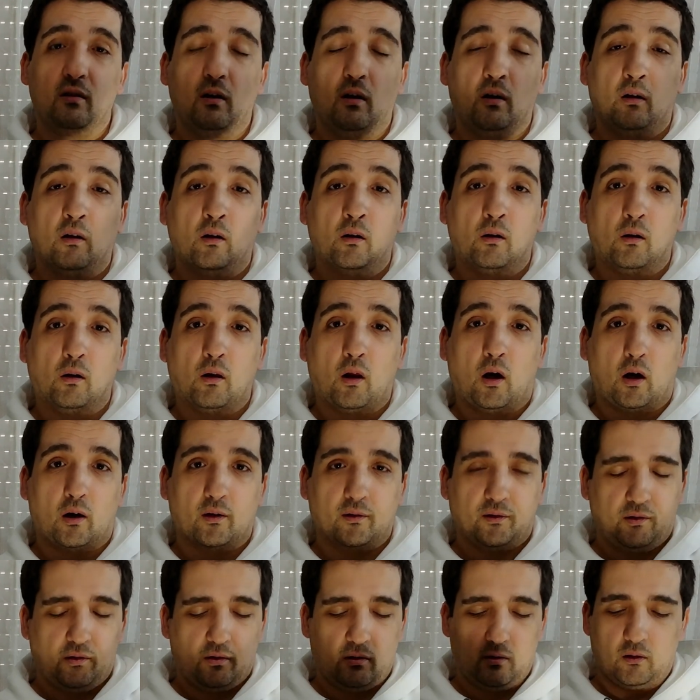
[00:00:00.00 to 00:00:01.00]
a
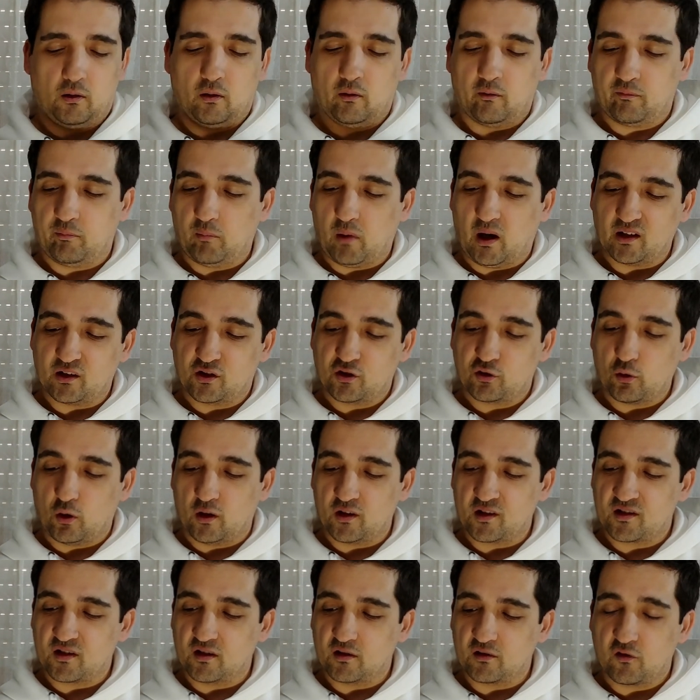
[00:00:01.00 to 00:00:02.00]
lot of my
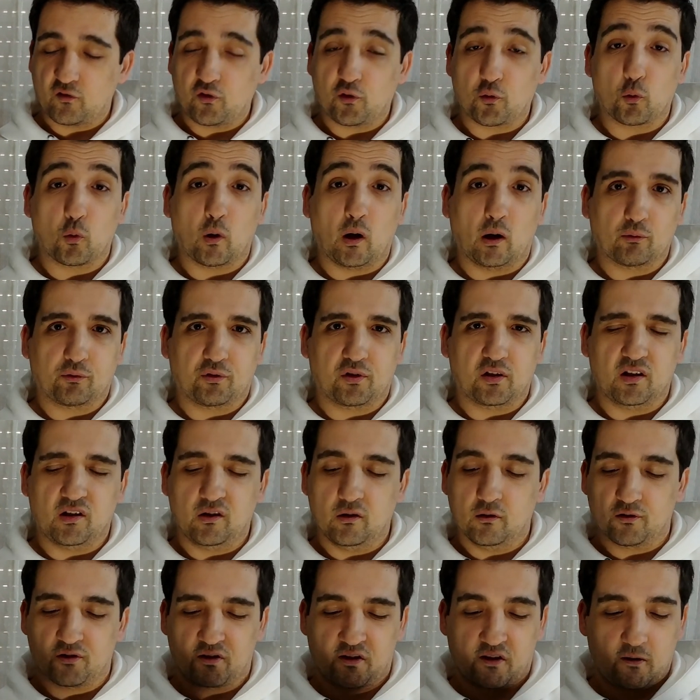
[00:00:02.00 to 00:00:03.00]
choices throughout the
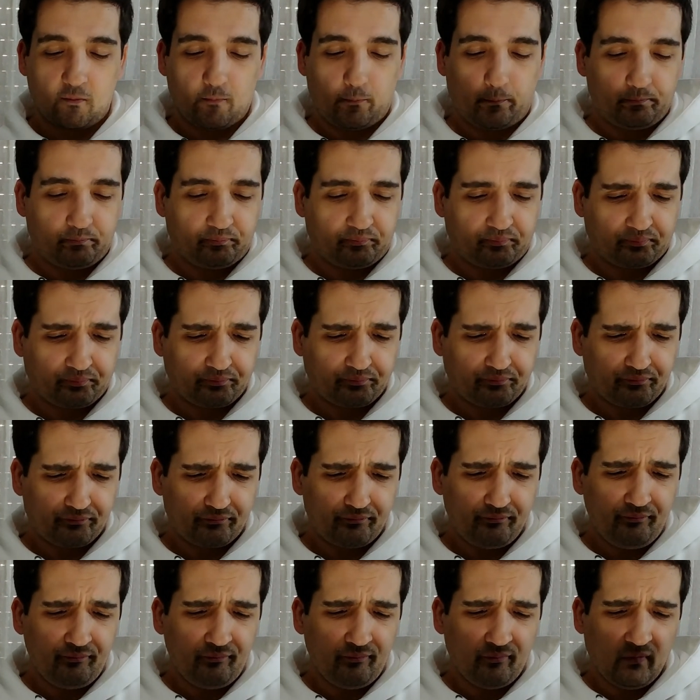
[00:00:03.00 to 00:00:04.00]
years,
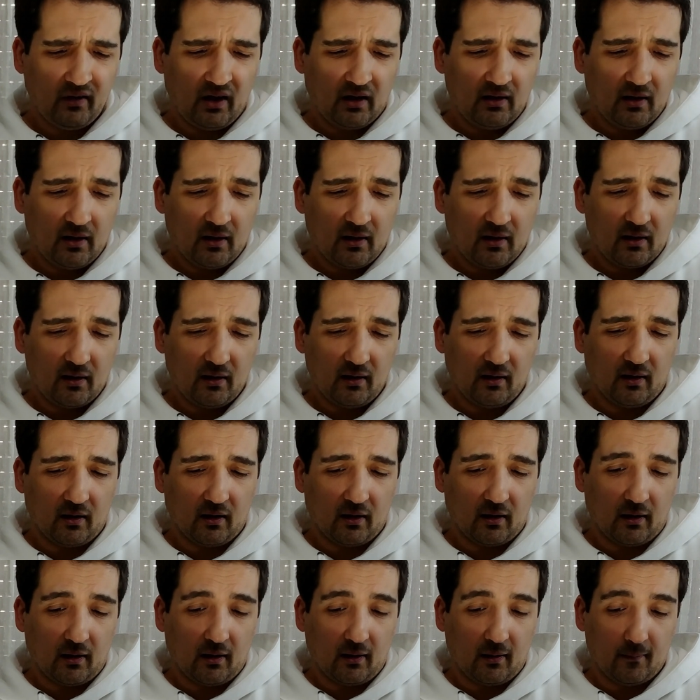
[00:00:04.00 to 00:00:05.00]

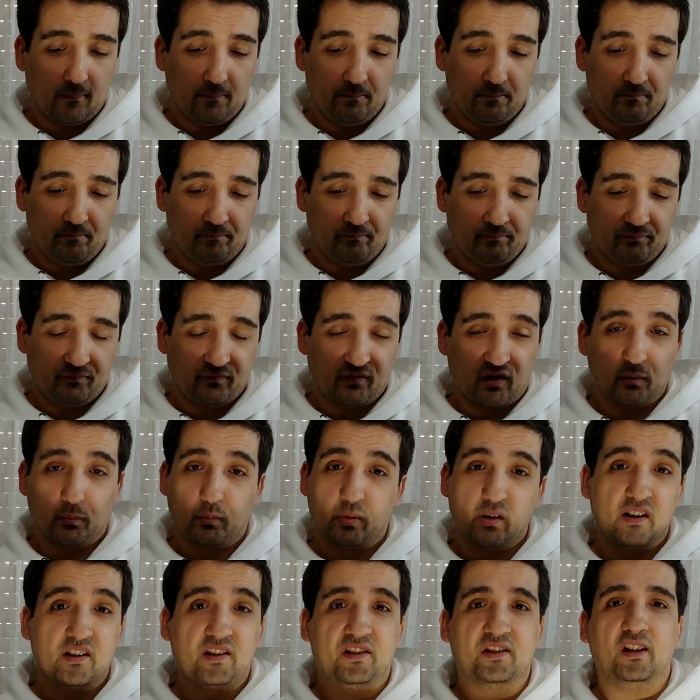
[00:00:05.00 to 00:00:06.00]
the
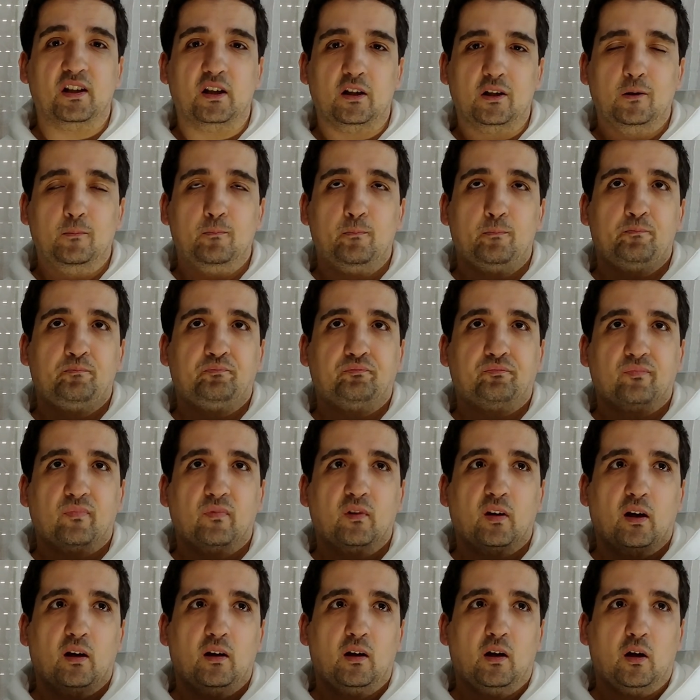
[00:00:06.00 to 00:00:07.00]
PC,
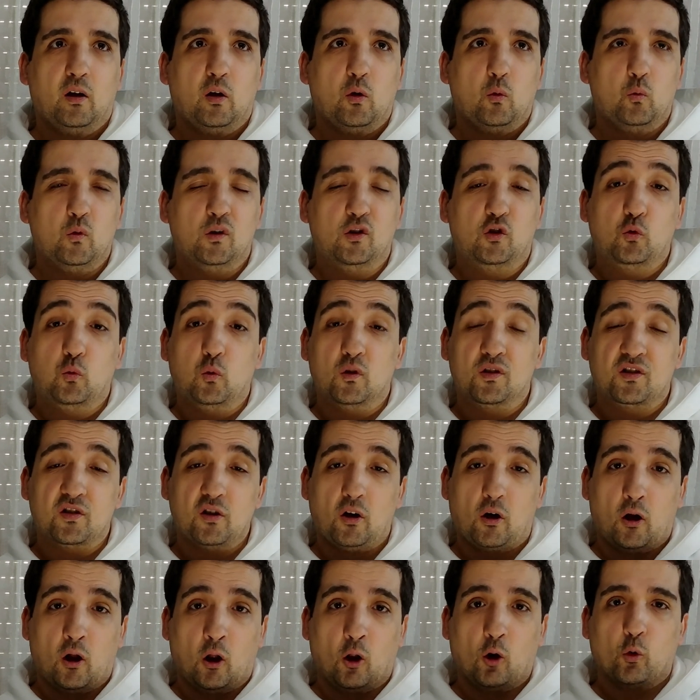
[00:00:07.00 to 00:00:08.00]
which was
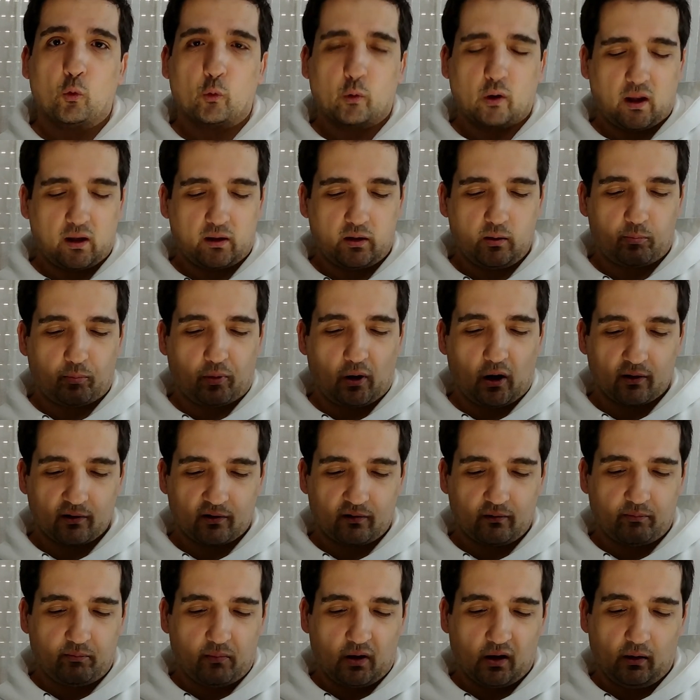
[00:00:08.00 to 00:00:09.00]
already
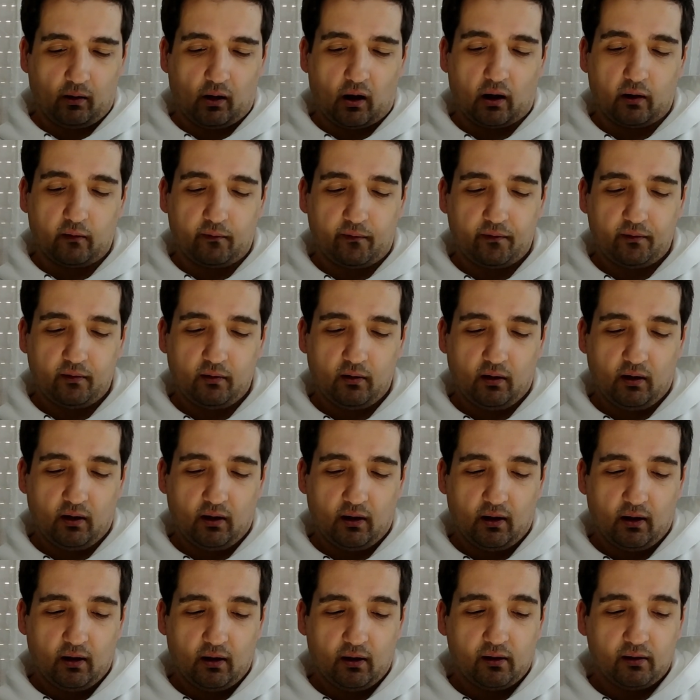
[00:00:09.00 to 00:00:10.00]
part of my life,
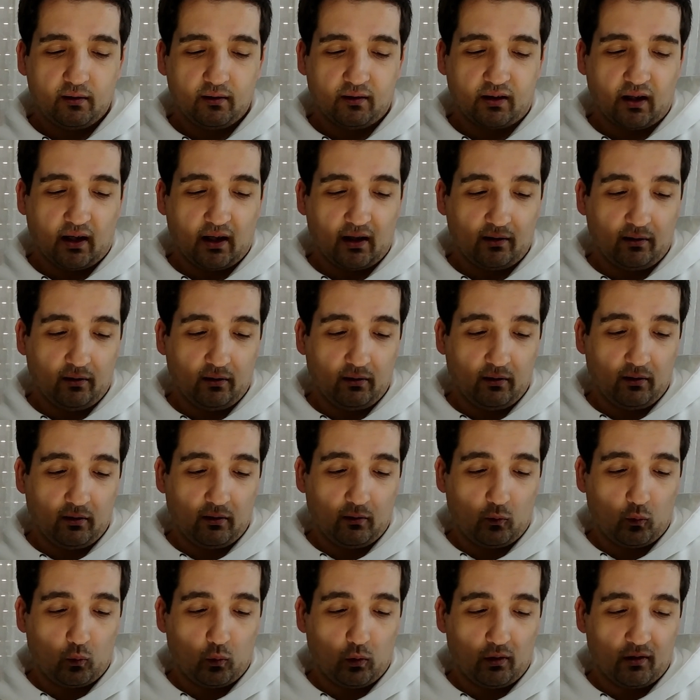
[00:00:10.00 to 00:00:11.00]
then
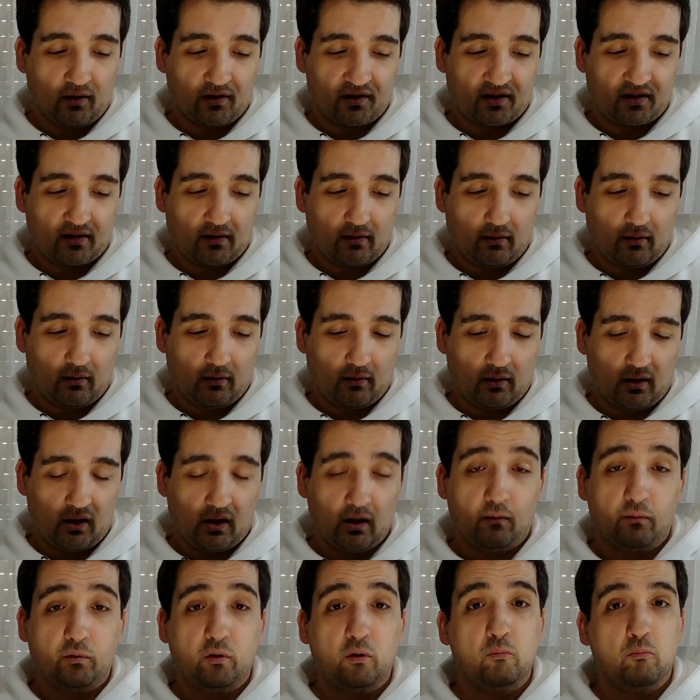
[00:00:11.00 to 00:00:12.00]
was
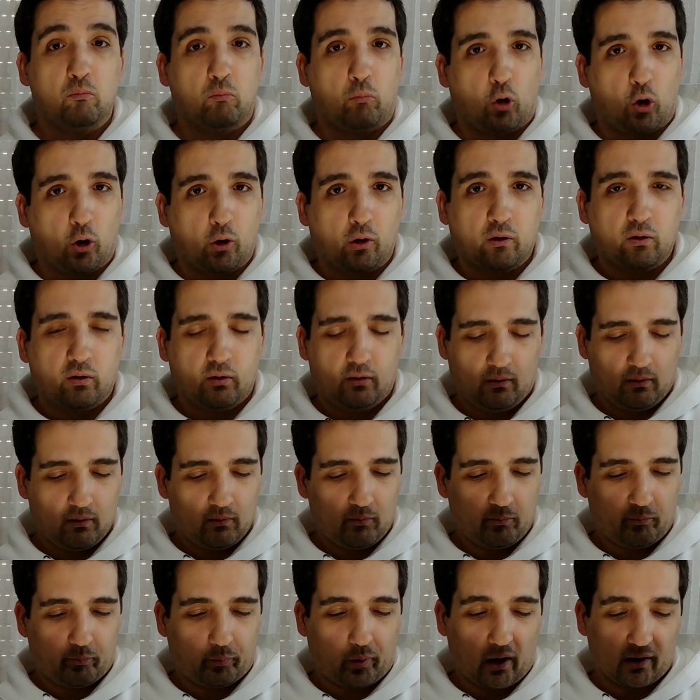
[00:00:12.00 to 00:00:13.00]
even more
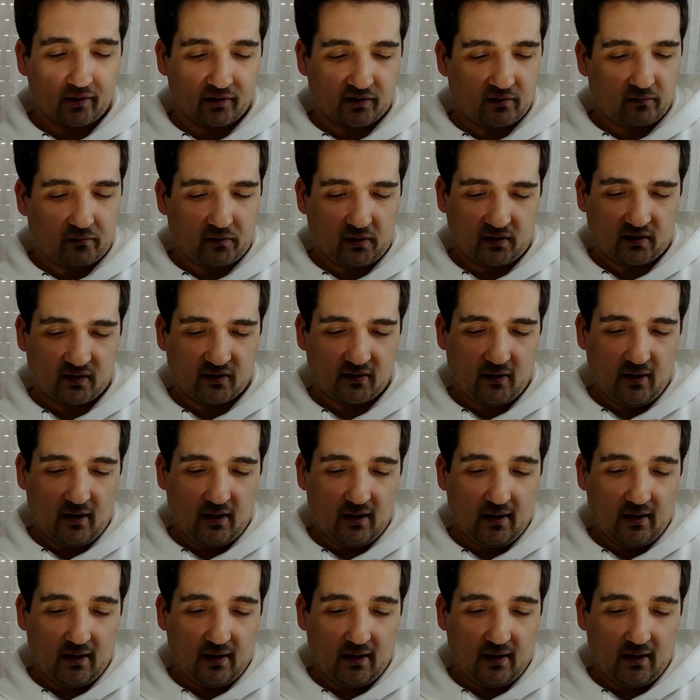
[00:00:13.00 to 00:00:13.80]
part of it.